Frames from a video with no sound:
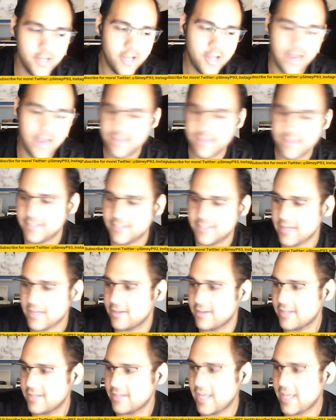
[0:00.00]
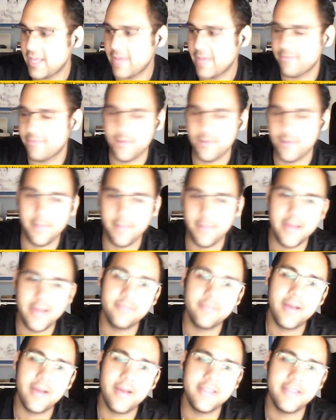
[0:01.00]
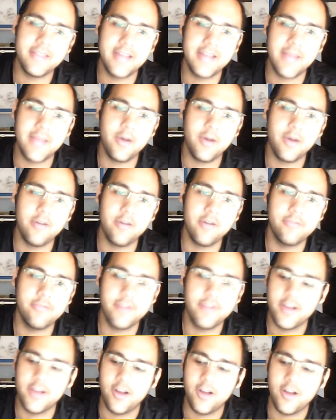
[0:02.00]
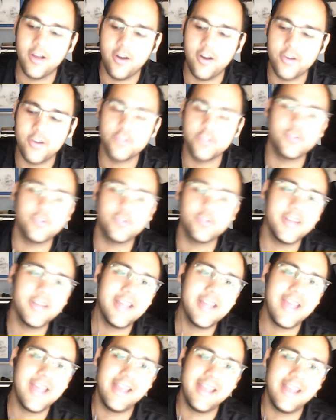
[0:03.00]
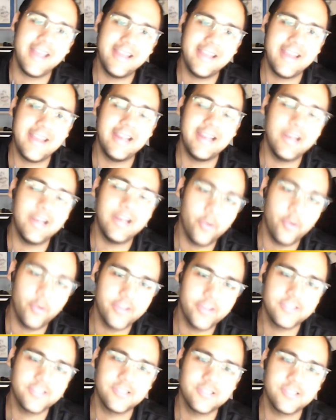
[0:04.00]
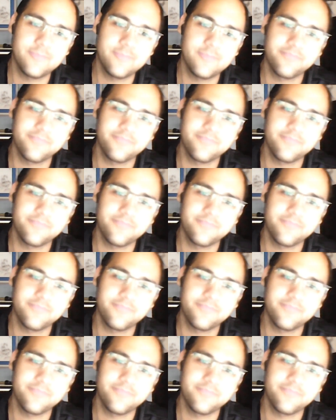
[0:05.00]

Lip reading: and the second came from a man by the name of Andre L.A. Lewis.